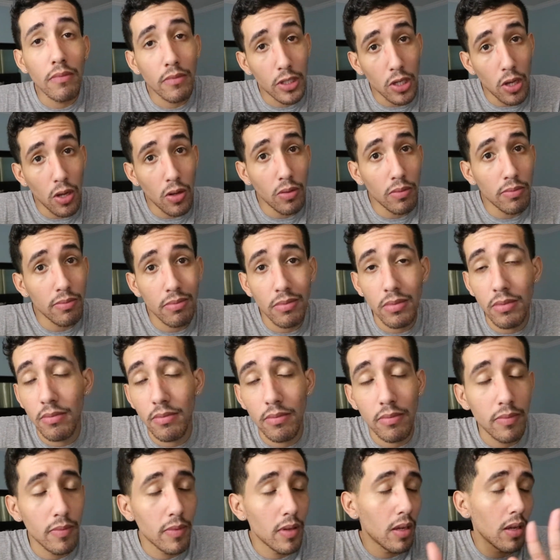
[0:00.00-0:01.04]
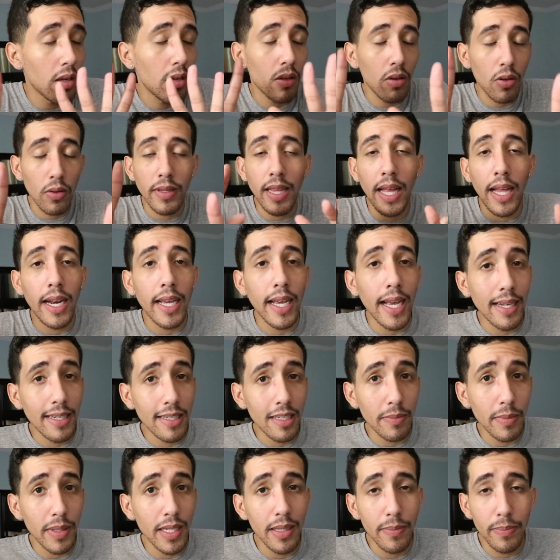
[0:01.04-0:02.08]
Don't hold that
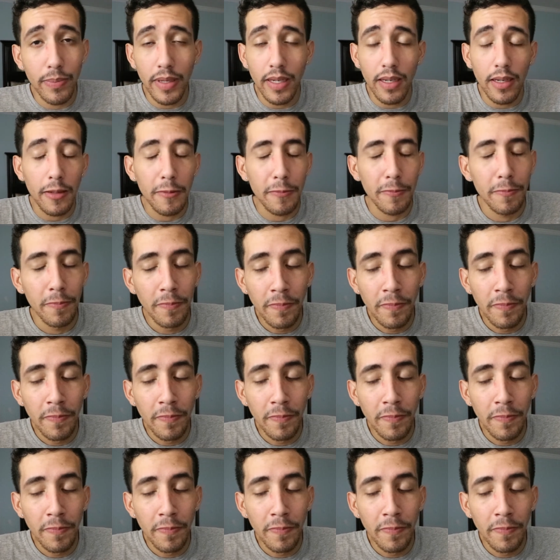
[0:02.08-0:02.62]
against me, but.